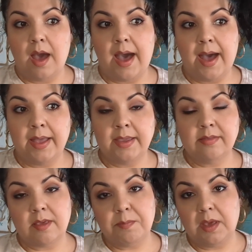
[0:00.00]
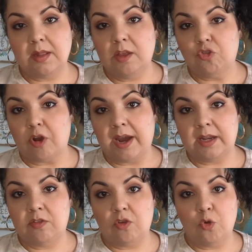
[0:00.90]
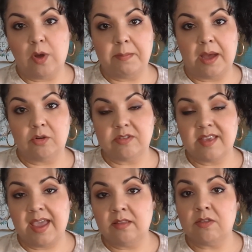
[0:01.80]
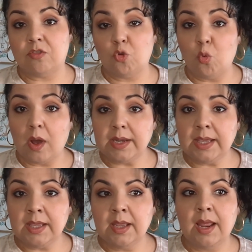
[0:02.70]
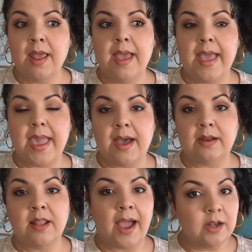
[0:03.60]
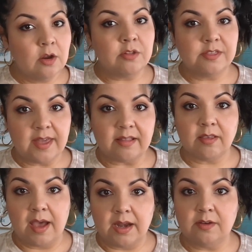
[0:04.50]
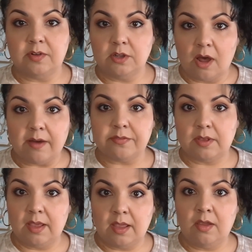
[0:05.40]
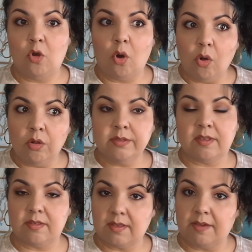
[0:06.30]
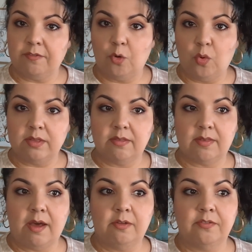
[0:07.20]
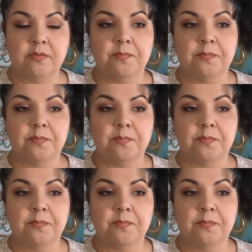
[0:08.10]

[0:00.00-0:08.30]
I typically try to do about 10 to 20, and I know that that's kind of a lofty goal to set for oneself.